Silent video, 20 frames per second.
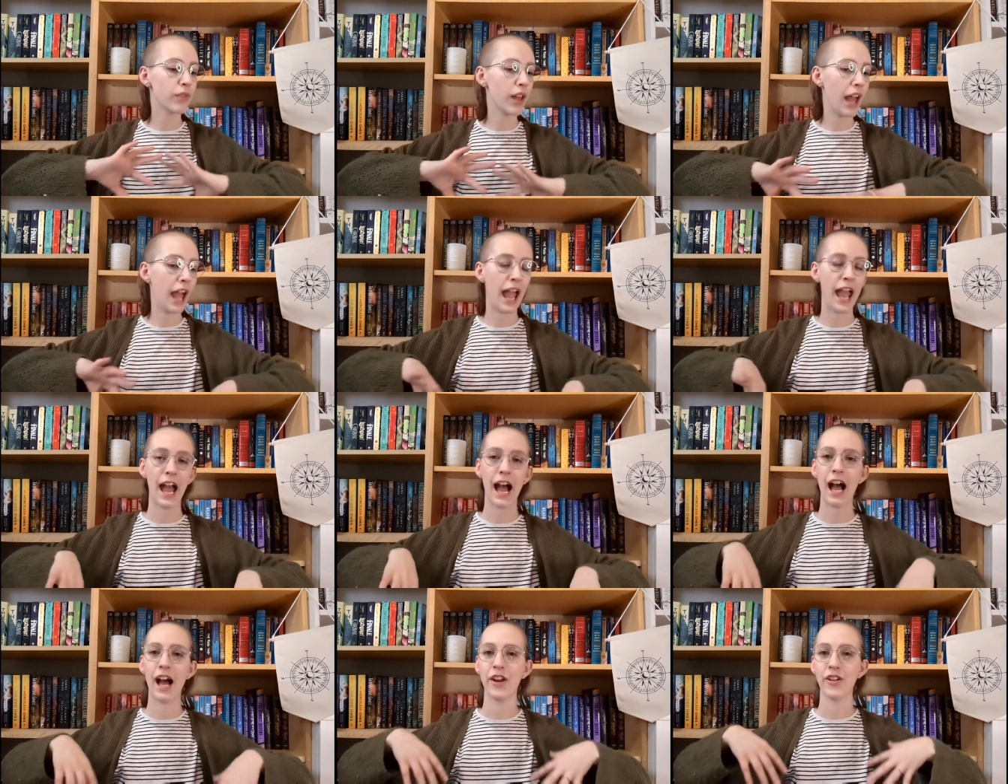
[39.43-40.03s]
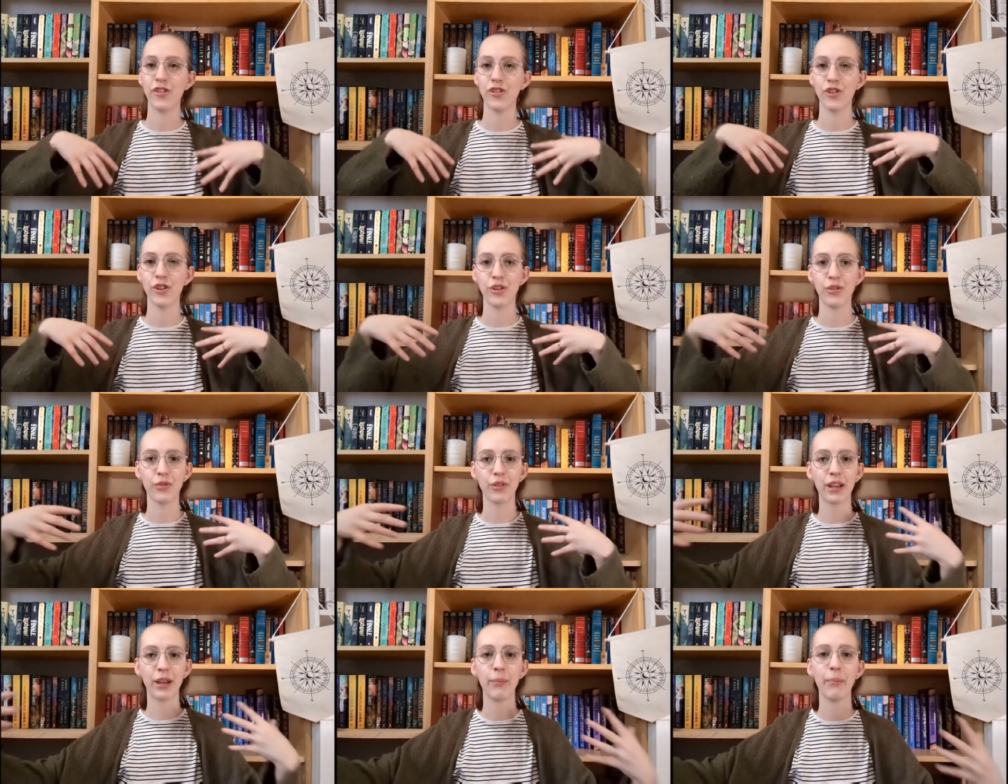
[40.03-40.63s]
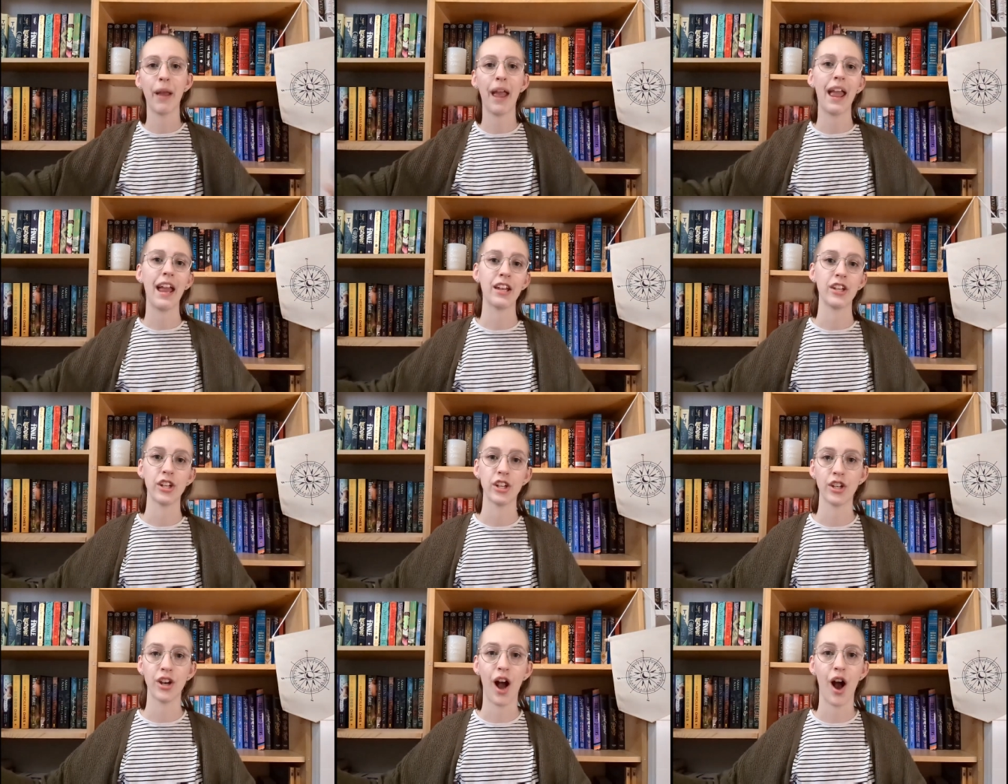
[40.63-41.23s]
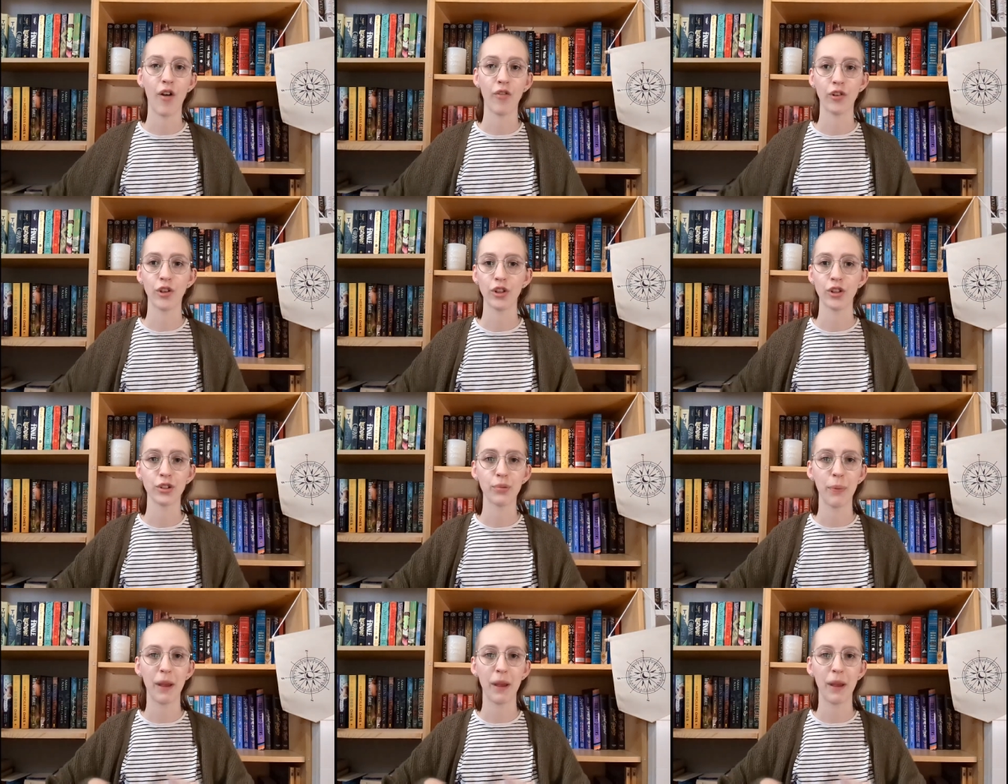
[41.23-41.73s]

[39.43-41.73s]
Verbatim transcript: and companion novels.